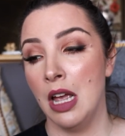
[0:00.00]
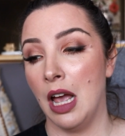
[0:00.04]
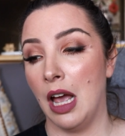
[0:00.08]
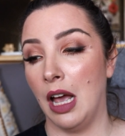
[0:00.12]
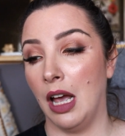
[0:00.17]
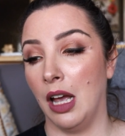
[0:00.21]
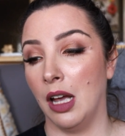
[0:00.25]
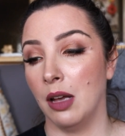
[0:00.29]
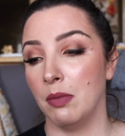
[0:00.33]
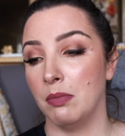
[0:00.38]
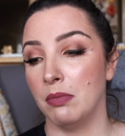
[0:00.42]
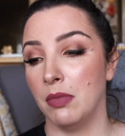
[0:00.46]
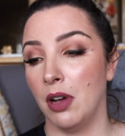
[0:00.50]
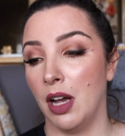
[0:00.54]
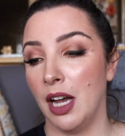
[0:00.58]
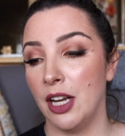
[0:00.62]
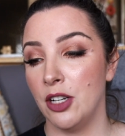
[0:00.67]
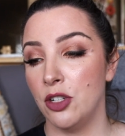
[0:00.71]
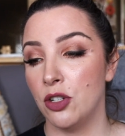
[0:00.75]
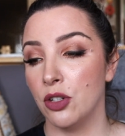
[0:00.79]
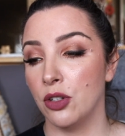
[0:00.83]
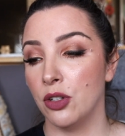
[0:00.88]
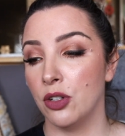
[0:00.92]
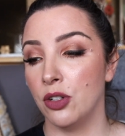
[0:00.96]
Um, I
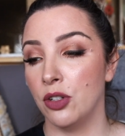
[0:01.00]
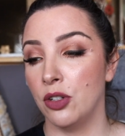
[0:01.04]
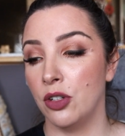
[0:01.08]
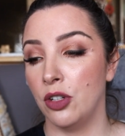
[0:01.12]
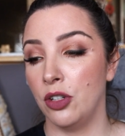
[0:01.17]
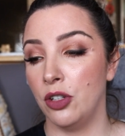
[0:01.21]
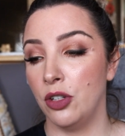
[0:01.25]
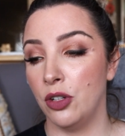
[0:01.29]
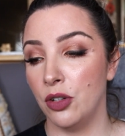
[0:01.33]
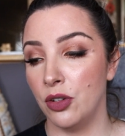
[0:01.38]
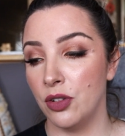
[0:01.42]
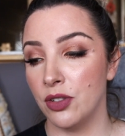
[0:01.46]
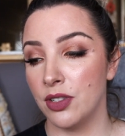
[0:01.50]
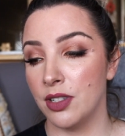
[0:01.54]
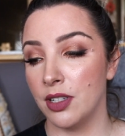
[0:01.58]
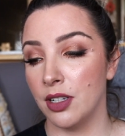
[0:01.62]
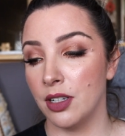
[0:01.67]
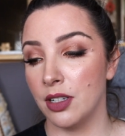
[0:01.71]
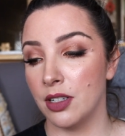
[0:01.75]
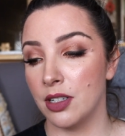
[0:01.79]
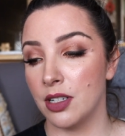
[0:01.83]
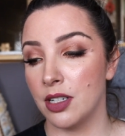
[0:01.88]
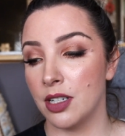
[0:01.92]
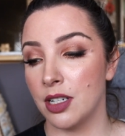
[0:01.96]
do use
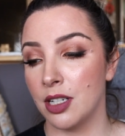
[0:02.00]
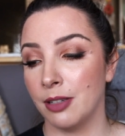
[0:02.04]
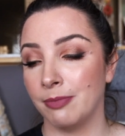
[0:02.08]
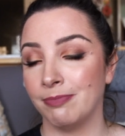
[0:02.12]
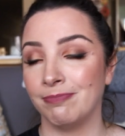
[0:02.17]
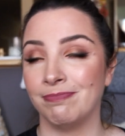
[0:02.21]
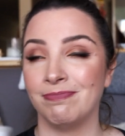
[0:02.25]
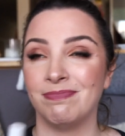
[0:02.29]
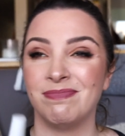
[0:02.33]
it.